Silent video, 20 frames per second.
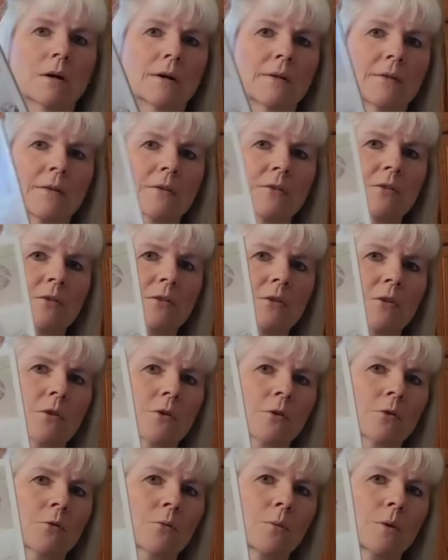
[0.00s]
And this is the
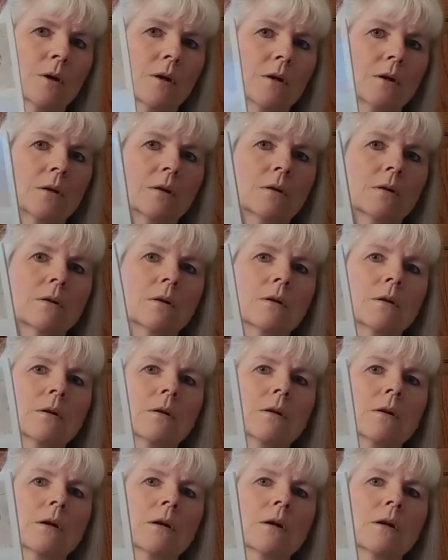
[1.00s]
third one.
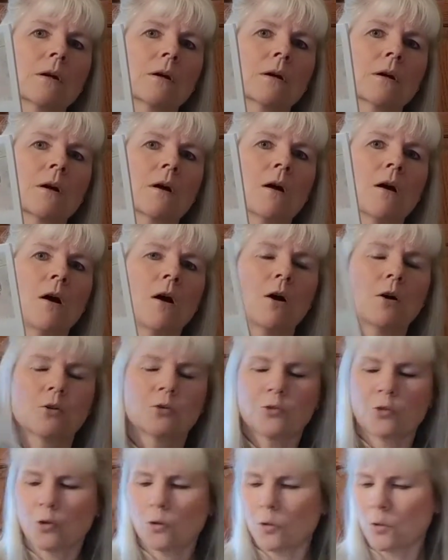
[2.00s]
I'll
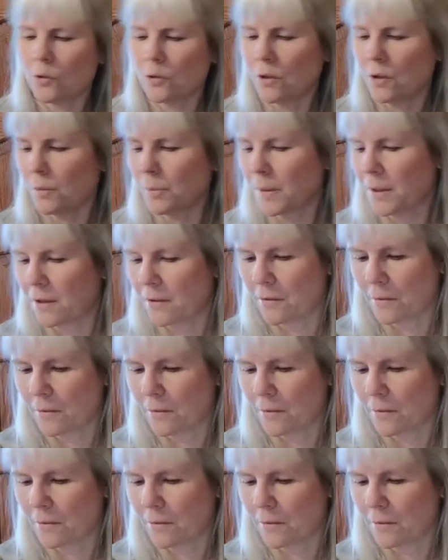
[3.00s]
show you a little bit